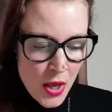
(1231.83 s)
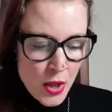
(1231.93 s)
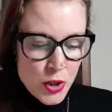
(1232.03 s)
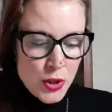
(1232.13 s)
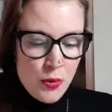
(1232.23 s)

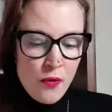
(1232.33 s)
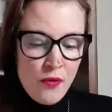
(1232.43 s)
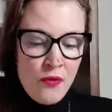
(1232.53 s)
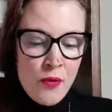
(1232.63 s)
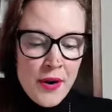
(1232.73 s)
So
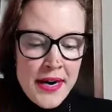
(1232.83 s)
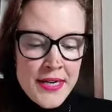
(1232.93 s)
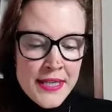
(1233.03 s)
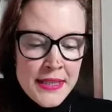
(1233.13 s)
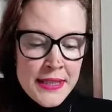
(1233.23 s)
for
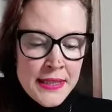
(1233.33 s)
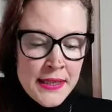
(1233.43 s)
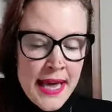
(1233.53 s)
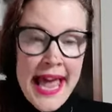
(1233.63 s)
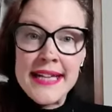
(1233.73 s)
the
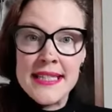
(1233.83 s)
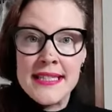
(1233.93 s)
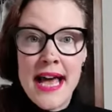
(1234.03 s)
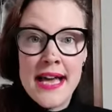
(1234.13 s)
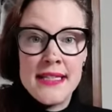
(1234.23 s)

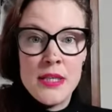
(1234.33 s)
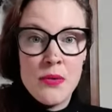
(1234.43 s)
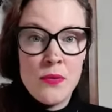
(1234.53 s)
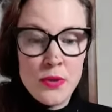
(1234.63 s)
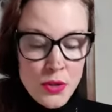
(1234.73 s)
exercise, you
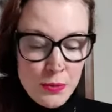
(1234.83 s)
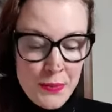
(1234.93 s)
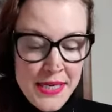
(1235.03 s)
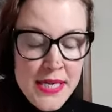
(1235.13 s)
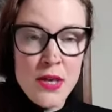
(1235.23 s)
want to
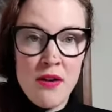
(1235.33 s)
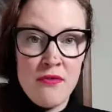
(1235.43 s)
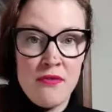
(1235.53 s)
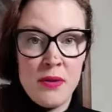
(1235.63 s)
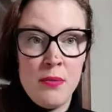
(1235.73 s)
be
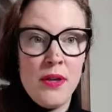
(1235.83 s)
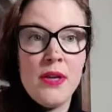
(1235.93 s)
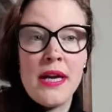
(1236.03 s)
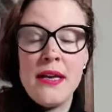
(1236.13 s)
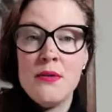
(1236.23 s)
comfortable. You
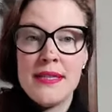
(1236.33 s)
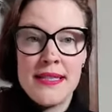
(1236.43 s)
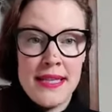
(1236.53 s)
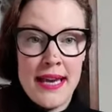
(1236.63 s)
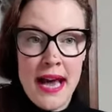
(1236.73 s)
can do this
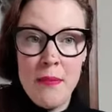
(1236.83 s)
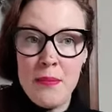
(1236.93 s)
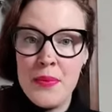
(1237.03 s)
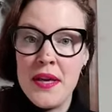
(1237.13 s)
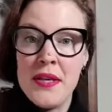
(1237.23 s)
sitting up.
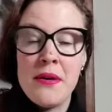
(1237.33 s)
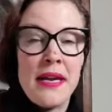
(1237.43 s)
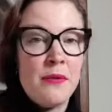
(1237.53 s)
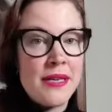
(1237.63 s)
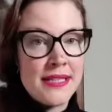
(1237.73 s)
You can
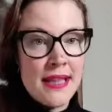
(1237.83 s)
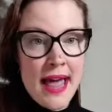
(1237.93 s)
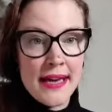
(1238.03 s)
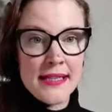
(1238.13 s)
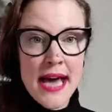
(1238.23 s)
do this
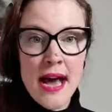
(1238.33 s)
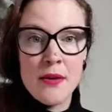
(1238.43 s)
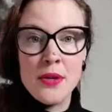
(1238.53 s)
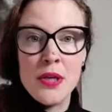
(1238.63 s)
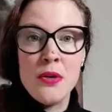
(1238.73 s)
lying
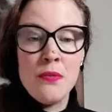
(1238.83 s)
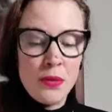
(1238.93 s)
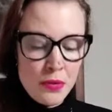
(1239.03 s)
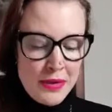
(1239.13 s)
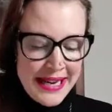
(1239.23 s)
down. You
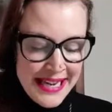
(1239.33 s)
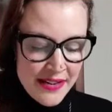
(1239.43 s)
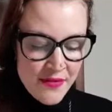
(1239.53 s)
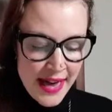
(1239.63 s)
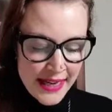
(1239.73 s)
want to
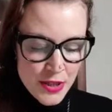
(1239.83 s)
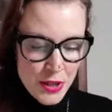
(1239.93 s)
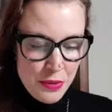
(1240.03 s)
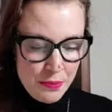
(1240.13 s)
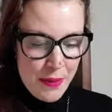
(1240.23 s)
invite
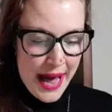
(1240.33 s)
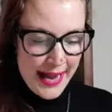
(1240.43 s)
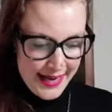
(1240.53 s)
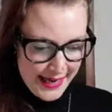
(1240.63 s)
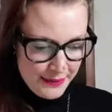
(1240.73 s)
your
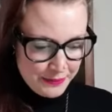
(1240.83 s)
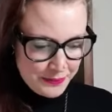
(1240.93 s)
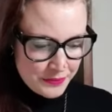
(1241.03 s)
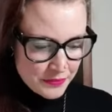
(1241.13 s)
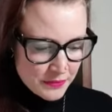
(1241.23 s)
body
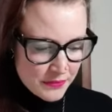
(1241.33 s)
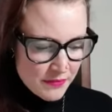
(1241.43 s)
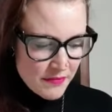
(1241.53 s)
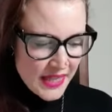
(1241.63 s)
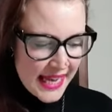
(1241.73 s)

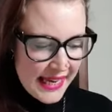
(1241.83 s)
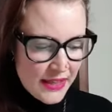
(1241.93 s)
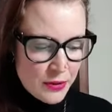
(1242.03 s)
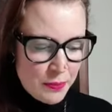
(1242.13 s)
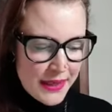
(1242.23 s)

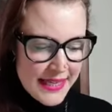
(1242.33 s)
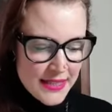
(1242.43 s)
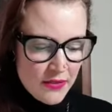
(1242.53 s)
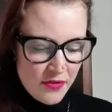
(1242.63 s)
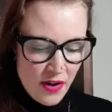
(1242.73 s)
into place
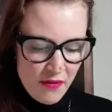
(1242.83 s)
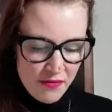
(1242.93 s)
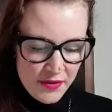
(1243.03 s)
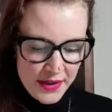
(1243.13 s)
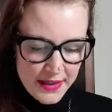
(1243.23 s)
of
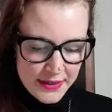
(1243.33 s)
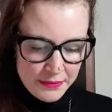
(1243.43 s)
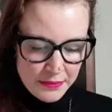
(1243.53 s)
comfort.